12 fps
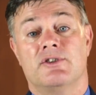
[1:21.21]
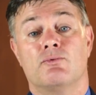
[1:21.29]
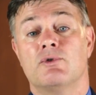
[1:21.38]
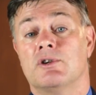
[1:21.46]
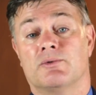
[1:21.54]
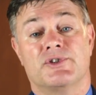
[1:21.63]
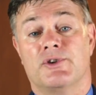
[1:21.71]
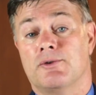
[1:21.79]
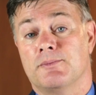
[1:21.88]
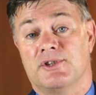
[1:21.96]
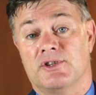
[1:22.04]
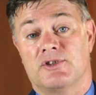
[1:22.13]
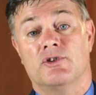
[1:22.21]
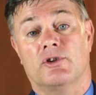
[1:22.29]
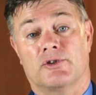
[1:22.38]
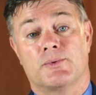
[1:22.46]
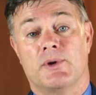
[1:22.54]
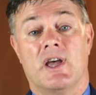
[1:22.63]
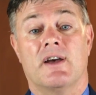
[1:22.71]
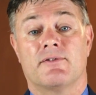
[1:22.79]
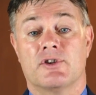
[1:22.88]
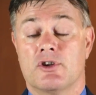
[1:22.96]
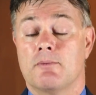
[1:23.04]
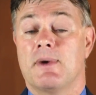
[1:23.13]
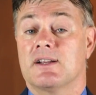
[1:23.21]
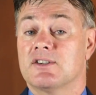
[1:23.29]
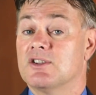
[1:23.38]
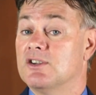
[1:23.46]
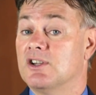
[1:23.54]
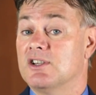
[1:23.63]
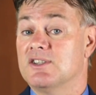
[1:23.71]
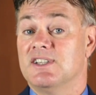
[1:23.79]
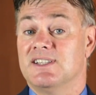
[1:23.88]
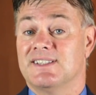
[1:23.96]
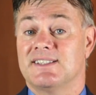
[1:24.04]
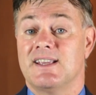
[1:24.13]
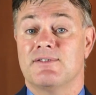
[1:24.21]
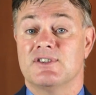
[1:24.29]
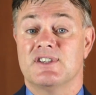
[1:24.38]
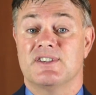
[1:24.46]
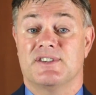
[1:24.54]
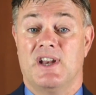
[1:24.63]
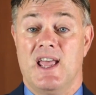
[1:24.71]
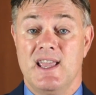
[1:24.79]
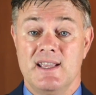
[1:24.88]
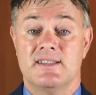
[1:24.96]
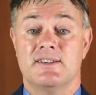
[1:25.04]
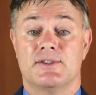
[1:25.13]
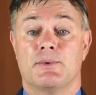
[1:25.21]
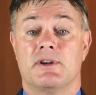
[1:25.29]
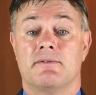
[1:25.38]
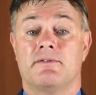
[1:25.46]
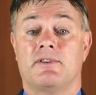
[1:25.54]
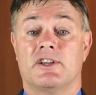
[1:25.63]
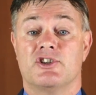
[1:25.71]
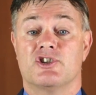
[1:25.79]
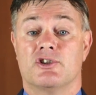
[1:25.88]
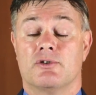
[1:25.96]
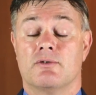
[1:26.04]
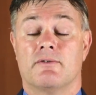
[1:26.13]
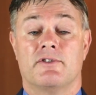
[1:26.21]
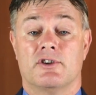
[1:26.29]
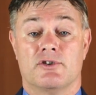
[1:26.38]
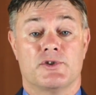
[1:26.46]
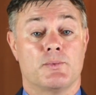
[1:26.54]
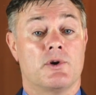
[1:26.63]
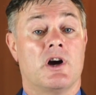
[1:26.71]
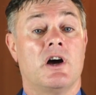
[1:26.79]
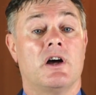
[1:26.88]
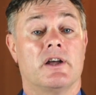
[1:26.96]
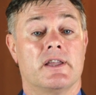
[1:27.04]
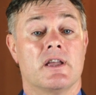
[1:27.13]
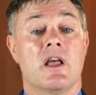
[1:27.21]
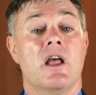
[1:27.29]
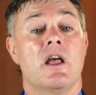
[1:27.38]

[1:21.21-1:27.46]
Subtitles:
In real terms, it's not. We have to go back to the 1970s and 80s when inflation figures were high.